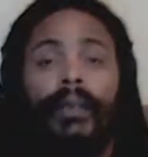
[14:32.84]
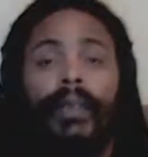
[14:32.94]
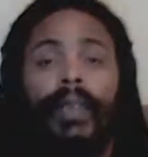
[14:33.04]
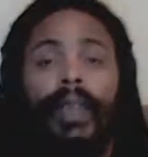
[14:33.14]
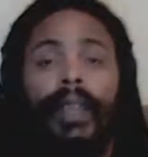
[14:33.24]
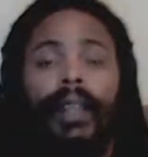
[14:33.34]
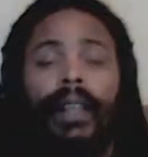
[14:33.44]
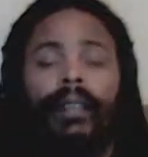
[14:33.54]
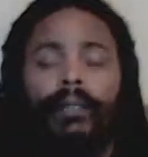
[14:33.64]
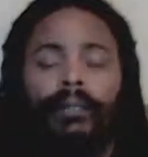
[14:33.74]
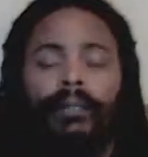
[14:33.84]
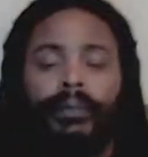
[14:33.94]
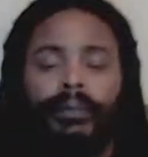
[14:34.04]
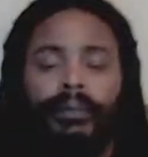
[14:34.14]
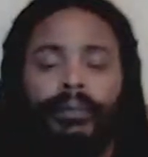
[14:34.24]

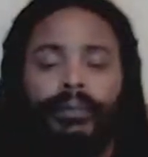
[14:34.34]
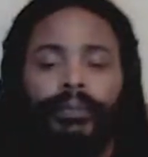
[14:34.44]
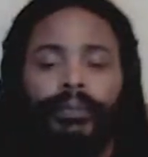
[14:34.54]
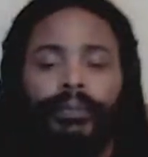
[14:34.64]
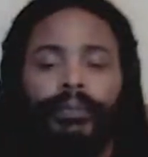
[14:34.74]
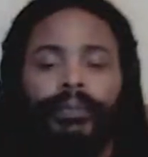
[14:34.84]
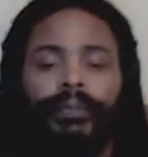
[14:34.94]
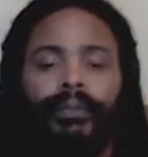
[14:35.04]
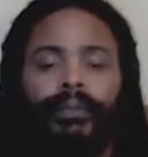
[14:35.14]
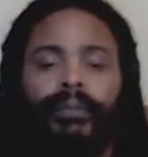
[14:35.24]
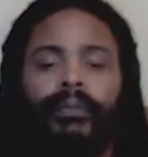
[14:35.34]
Nothing is said.